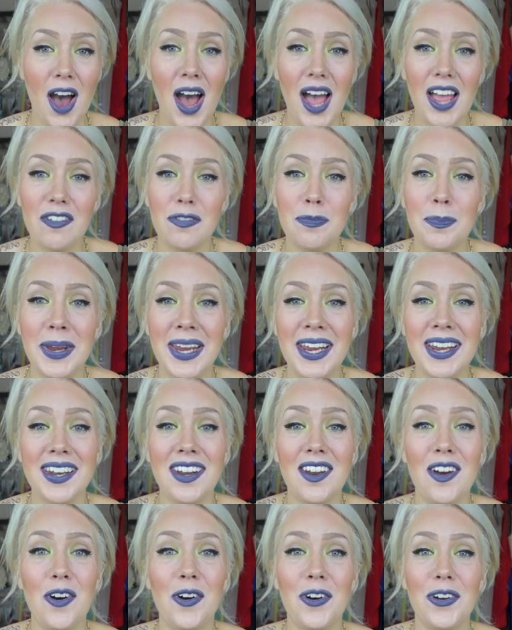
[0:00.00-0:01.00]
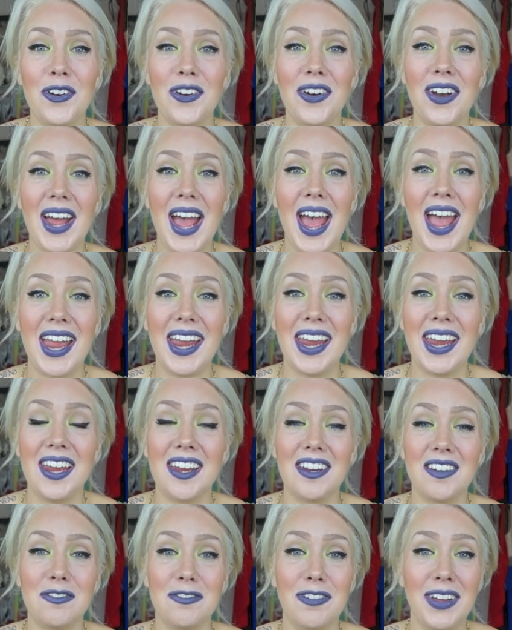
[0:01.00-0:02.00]
I've been on
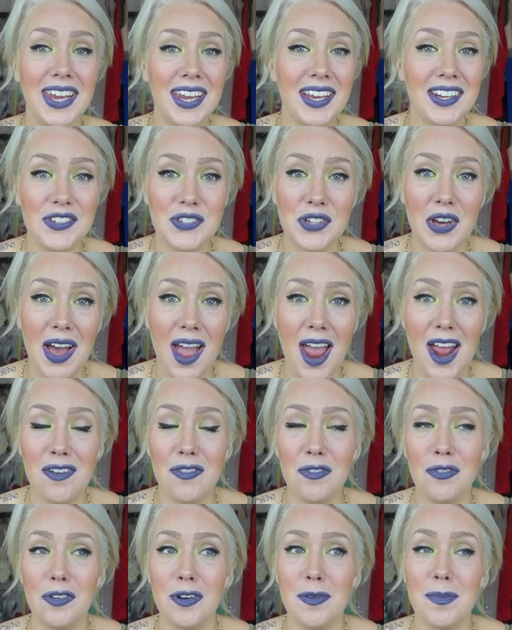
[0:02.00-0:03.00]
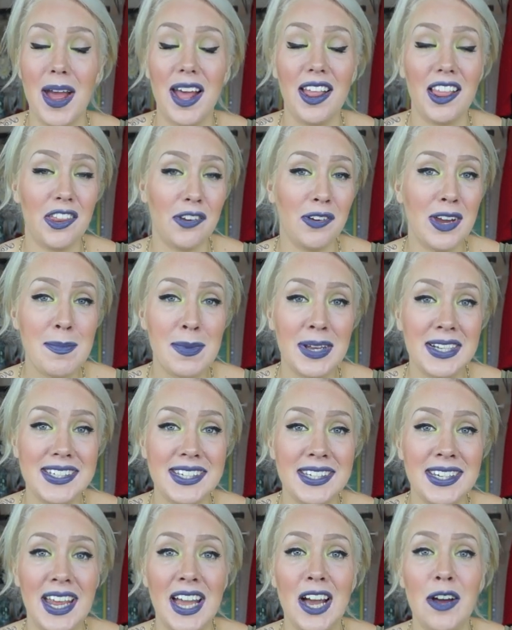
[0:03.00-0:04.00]
a vegan diet for about 3
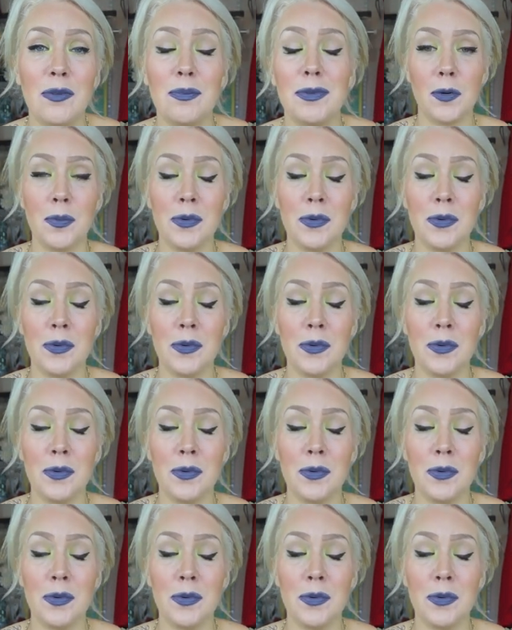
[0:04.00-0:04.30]
months now.